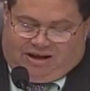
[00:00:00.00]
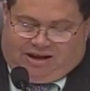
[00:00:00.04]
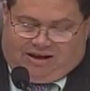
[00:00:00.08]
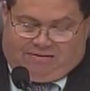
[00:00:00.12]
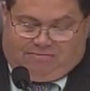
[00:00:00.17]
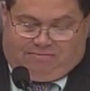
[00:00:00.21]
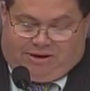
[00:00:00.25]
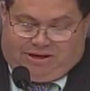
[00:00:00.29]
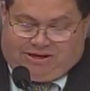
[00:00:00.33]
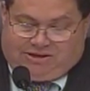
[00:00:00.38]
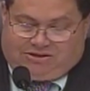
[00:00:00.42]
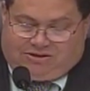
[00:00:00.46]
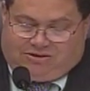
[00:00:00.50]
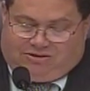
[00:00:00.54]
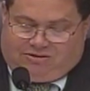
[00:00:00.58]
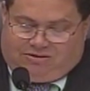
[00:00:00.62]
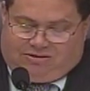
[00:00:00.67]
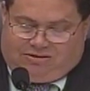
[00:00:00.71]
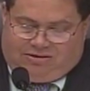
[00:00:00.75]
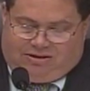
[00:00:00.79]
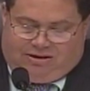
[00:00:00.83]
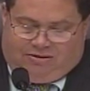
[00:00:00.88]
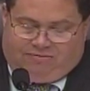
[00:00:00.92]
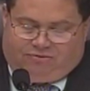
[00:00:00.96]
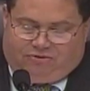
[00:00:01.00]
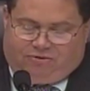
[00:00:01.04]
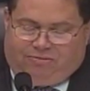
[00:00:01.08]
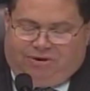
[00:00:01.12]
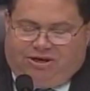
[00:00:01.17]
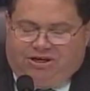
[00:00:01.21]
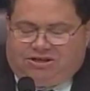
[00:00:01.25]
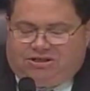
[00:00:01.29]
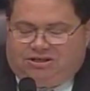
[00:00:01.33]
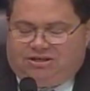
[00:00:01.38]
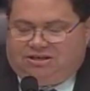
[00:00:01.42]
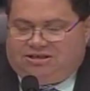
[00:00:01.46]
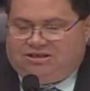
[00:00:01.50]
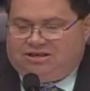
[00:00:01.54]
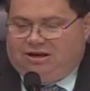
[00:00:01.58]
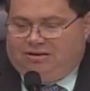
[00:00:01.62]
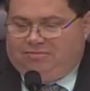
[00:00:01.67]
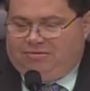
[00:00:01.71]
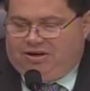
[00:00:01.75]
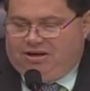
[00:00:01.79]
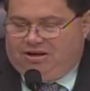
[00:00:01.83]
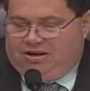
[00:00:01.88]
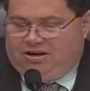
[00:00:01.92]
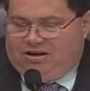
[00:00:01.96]
and based on information that is
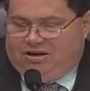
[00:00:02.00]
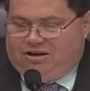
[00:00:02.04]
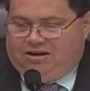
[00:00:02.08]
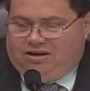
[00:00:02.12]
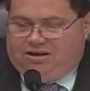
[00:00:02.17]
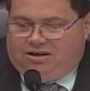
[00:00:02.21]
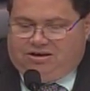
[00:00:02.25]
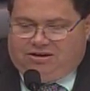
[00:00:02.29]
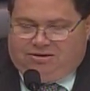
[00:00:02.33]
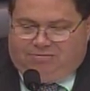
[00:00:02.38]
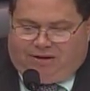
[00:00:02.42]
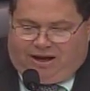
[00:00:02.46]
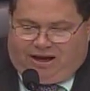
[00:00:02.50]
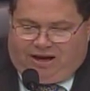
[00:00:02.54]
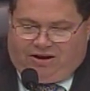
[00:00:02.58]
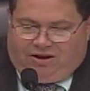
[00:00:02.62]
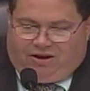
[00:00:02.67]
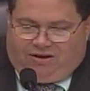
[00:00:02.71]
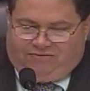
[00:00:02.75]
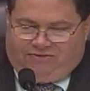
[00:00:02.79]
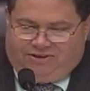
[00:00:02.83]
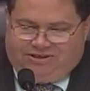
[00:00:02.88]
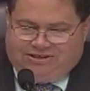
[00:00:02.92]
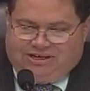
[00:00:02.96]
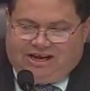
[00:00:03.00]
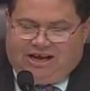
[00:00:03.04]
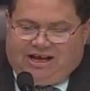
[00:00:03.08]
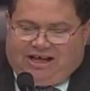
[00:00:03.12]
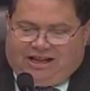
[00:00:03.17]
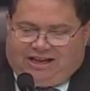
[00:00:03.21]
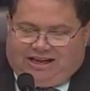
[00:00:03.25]
coming into my office,